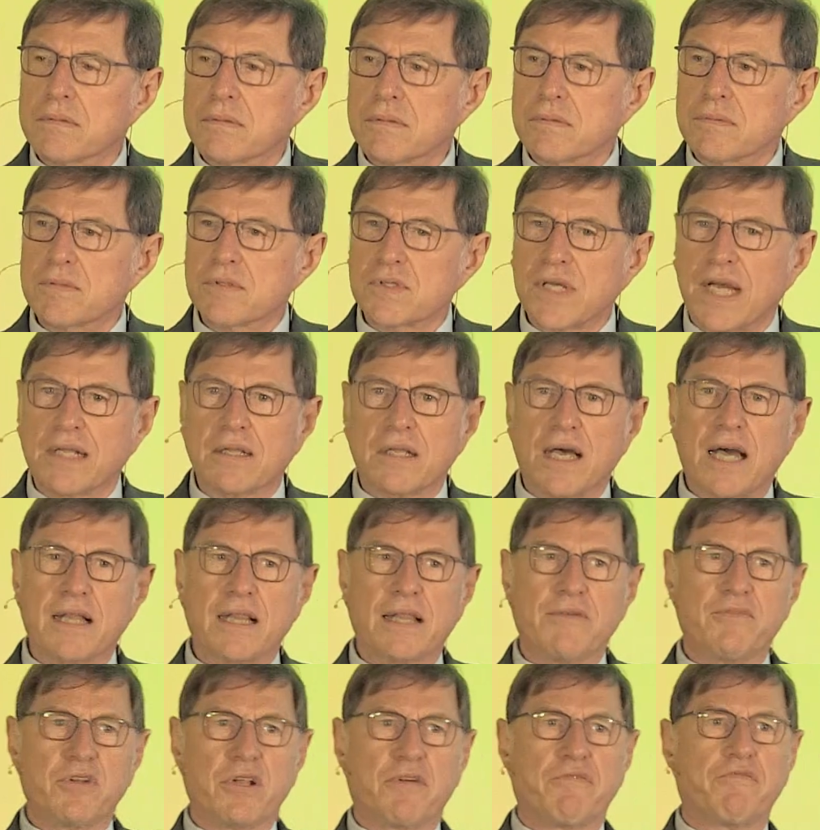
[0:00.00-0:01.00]
so I
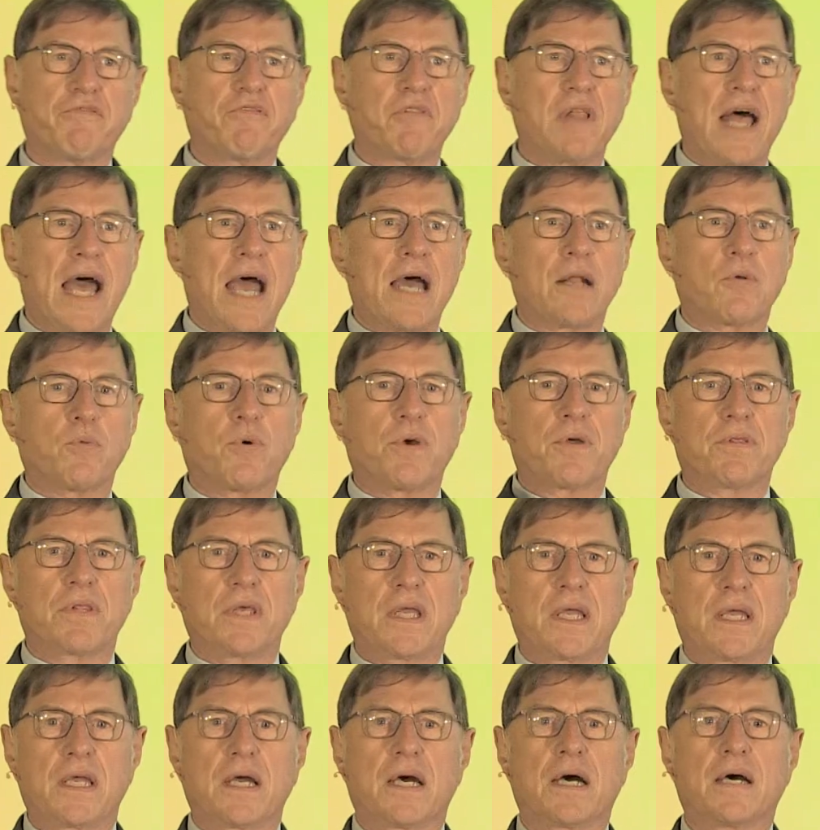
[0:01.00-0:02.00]
live in a flat where
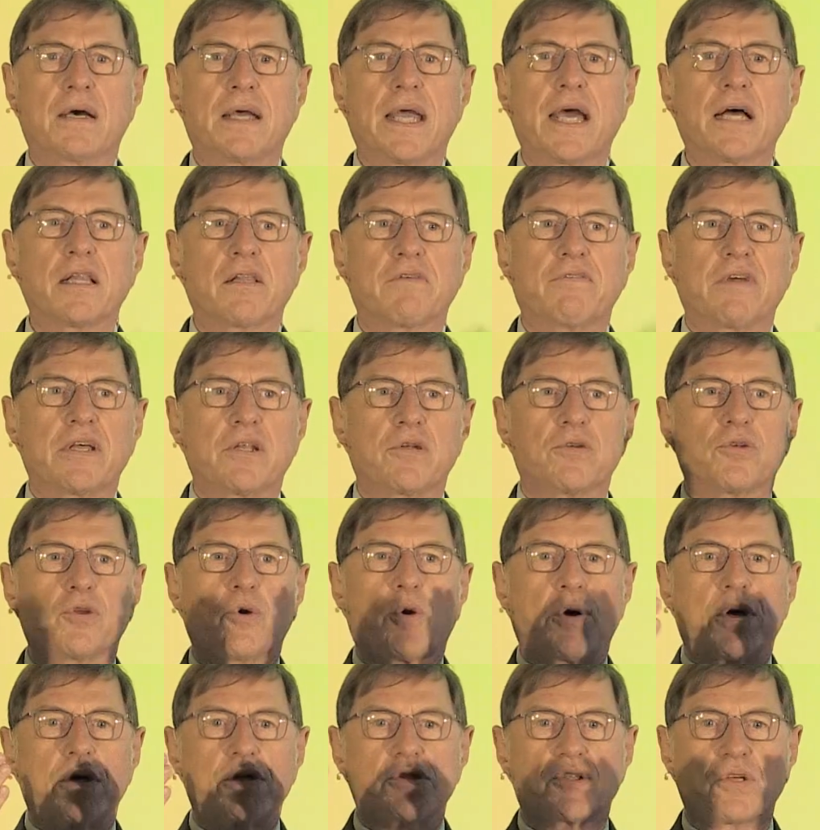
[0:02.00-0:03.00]
the elevator
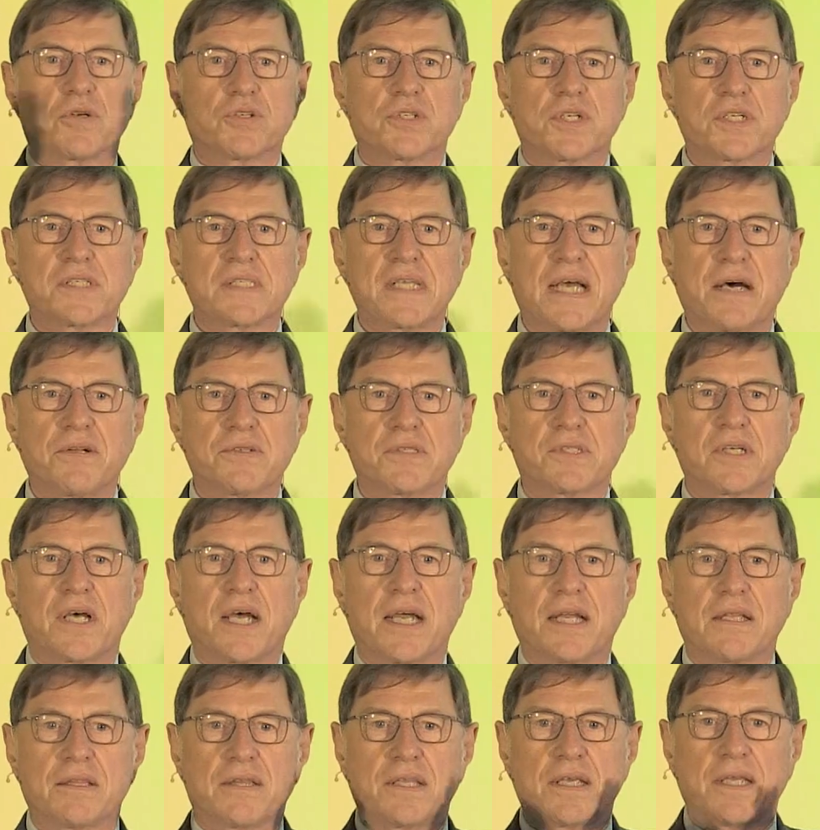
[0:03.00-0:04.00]
doors are just
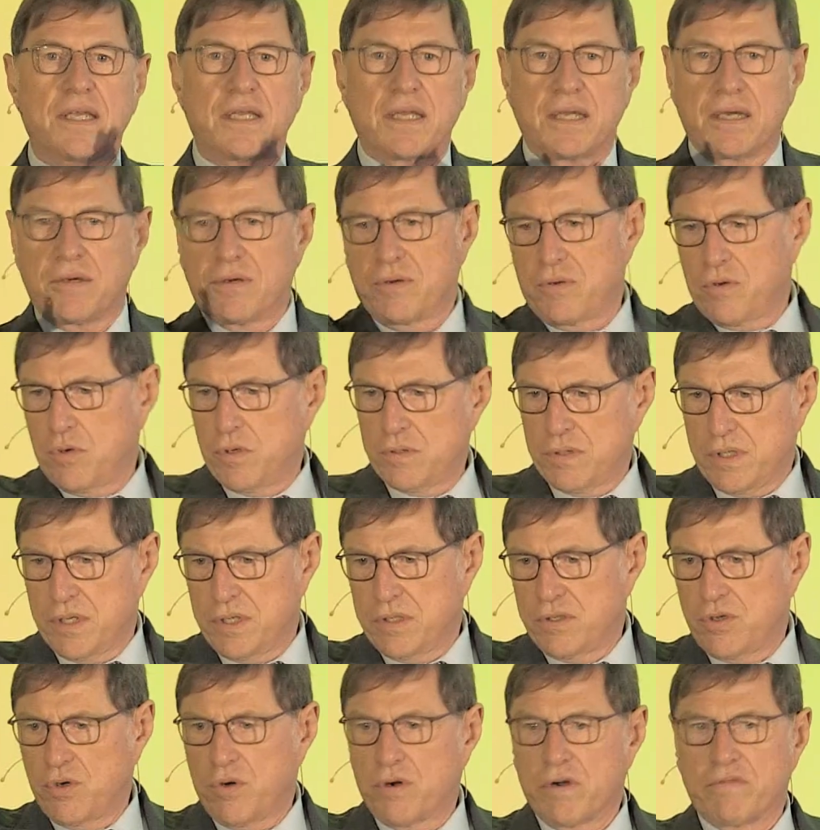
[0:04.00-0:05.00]
outside the
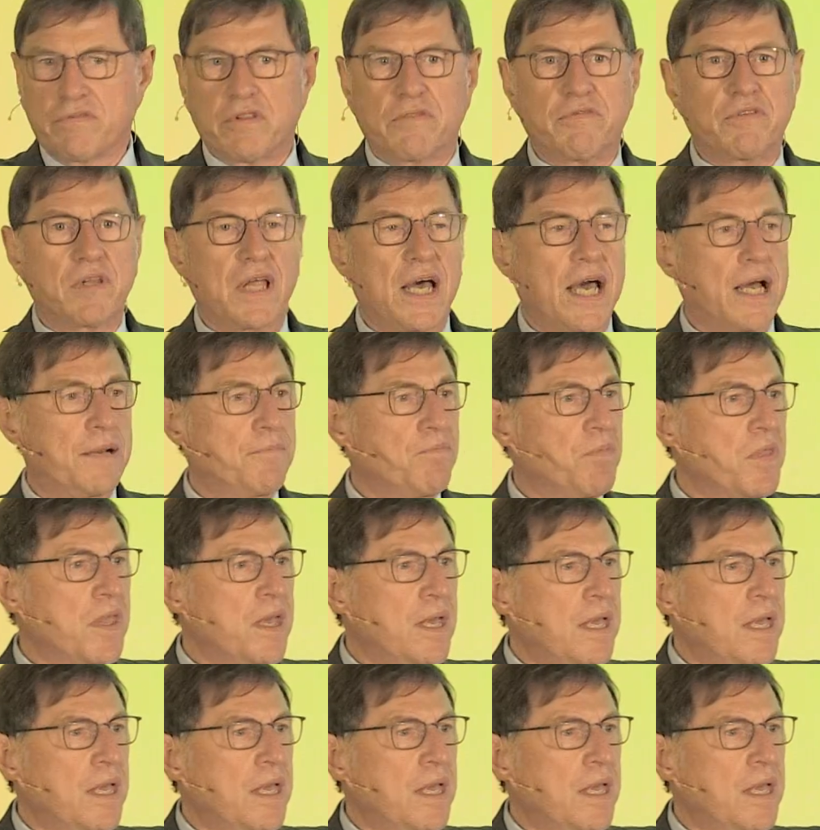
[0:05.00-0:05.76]
door of the flat.